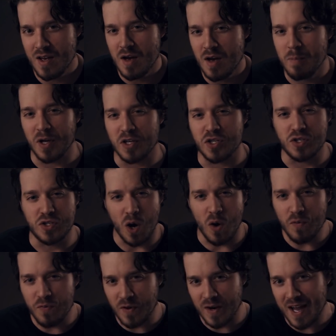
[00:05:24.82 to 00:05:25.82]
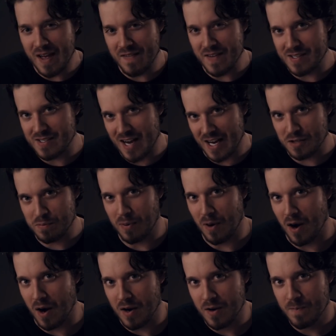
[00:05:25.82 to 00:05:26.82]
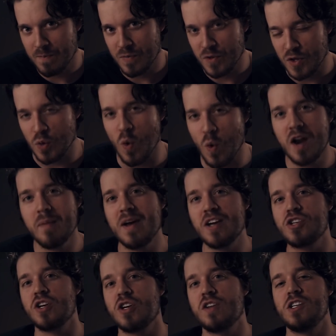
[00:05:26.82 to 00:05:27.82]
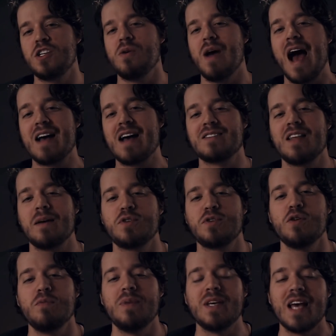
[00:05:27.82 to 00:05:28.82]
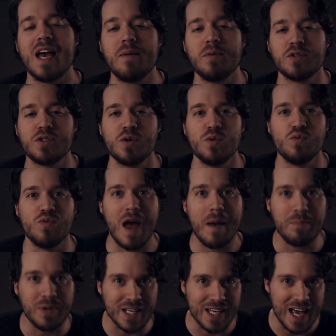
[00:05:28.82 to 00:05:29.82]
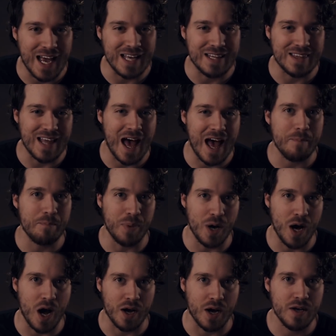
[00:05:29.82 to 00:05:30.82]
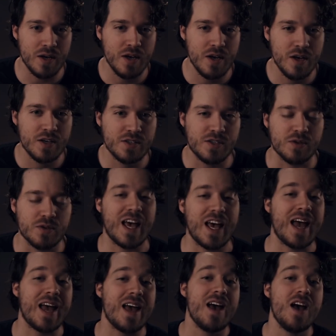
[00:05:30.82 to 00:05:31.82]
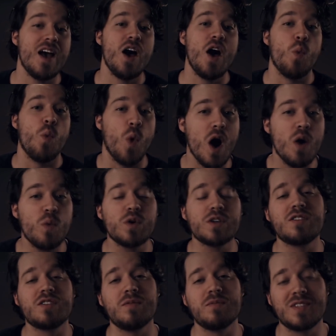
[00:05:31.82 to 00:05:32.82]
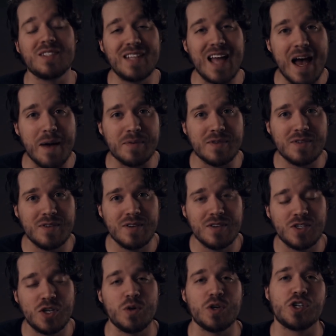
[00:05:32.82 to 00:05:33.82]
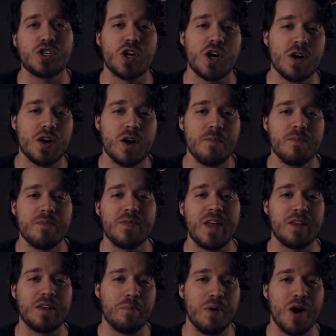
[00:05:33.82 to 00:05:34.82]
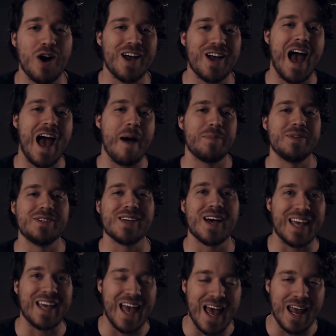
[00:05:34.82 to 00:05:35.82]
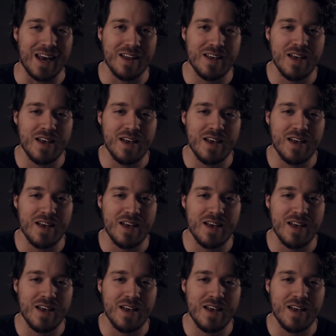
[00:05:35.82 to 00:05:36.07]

But don't forget this next part. You wanna make sure that you ask them to be able to replicate that bug. So say, what was some steps to ensure that the bug happens again?